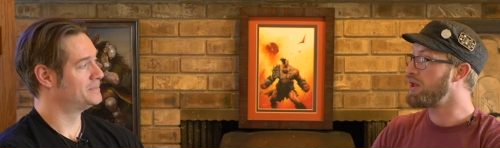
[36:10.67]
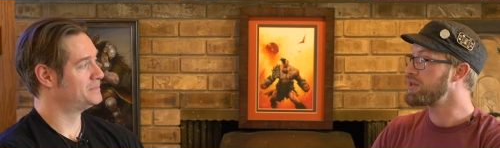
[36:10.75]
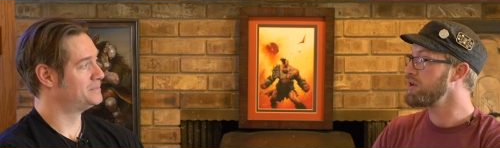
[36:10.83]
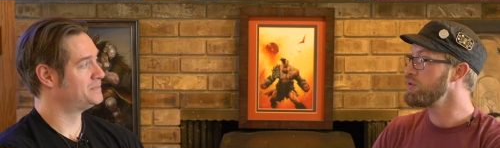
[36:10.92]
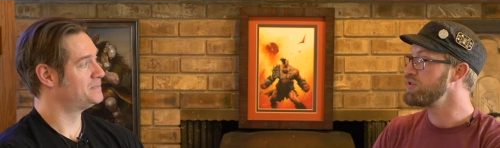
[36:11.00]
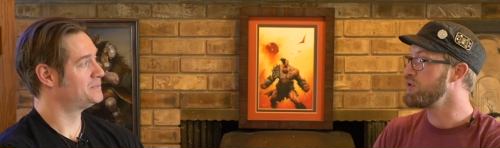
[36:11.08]

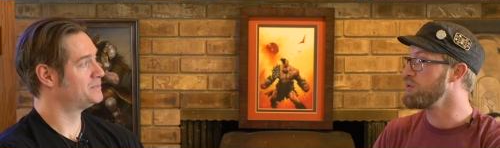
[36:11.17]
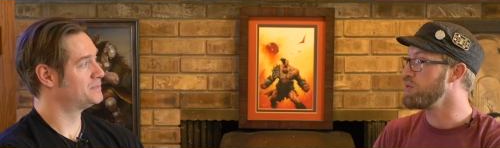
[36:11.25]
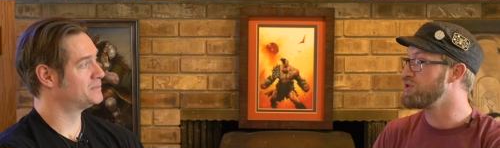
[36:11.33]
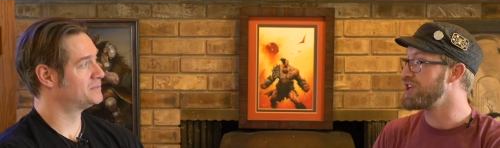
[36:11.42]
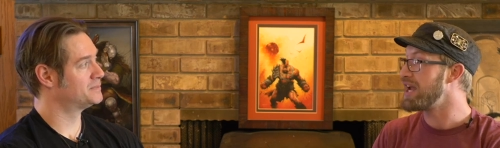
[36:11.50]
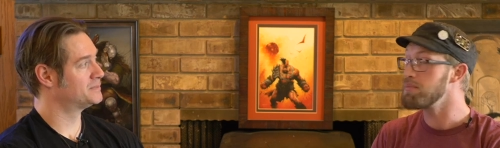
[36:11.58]
Speaker 1: also to
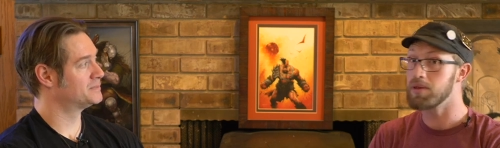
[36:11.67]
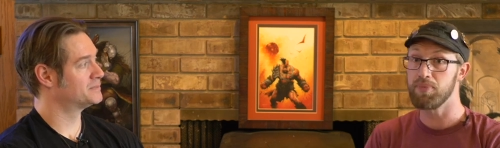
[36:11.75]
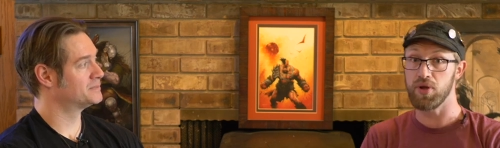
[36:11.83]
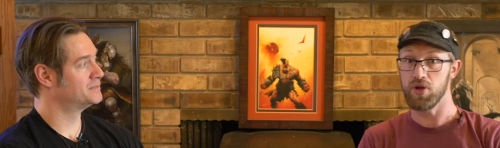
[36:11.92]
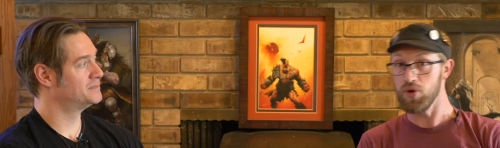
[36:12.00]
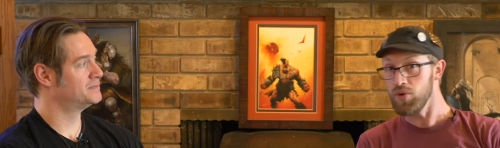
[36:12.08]
James
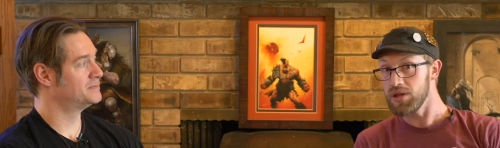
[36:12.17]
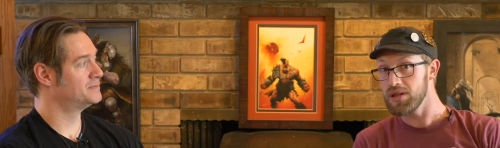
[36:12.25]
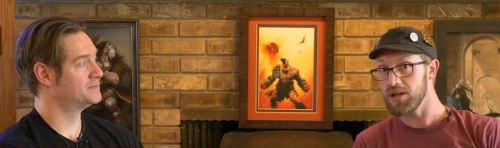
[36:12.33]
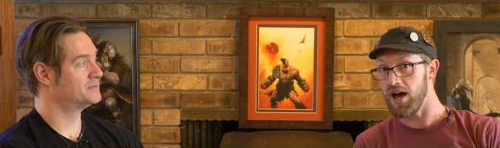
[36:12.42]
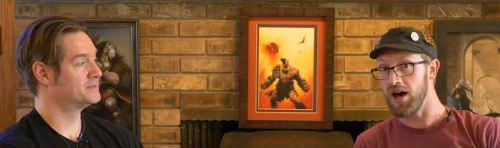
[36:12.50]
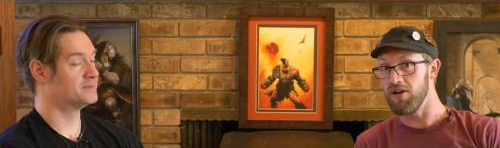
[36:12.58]

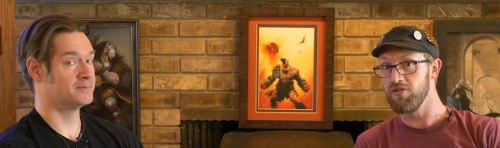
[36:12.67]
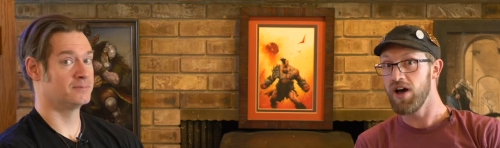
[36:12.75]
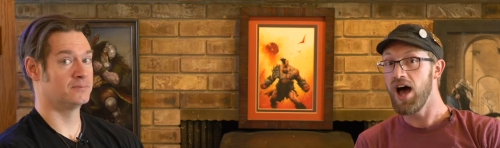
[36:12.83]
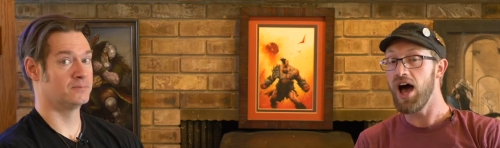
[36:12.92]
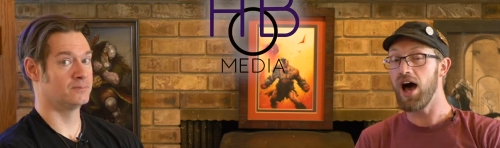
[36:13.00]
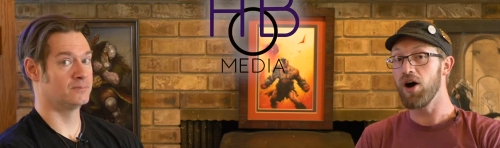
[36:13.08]
Bounous of
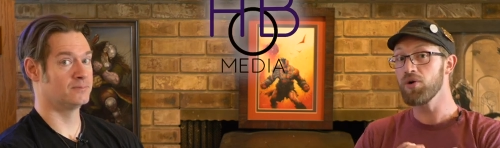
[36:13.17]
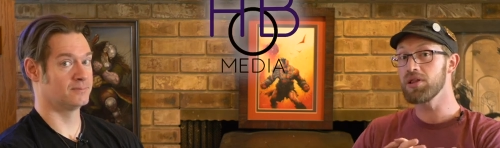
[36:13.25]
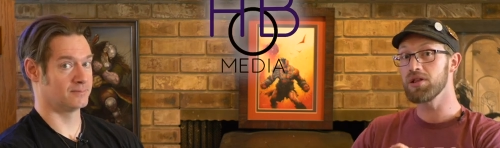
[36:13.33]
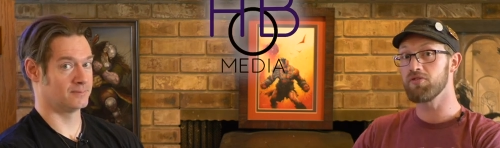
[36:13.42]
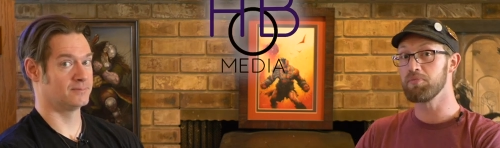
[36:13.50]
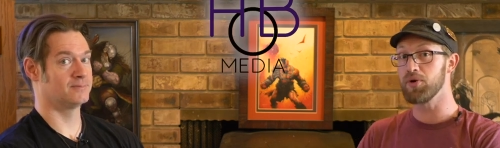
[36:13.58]

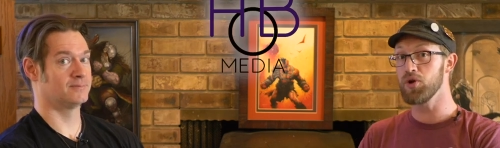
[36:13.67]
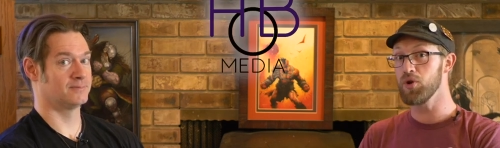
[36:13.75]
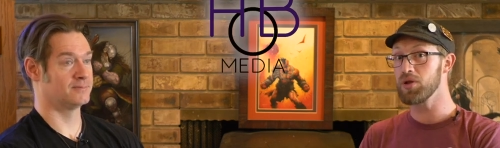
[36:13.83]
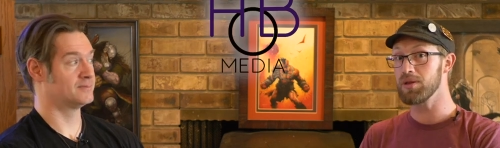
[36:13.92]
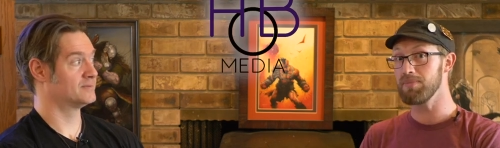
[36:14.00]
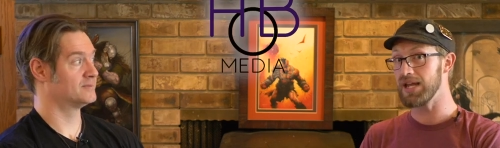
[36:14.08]
Haus of
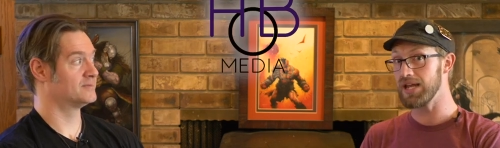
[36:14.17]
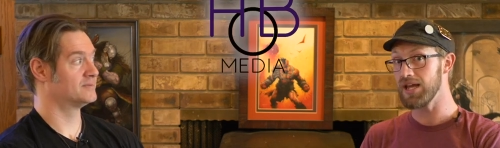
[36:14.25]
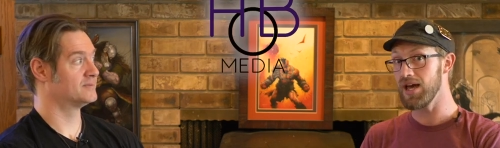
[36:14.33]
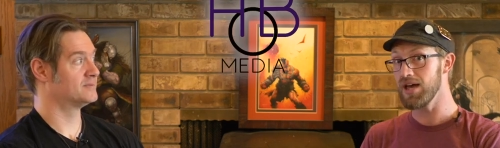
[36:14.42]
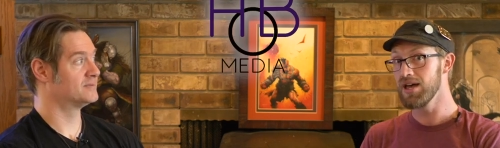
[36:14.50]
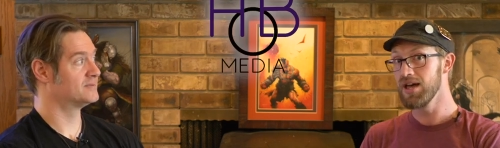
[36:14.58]
Bounous Media.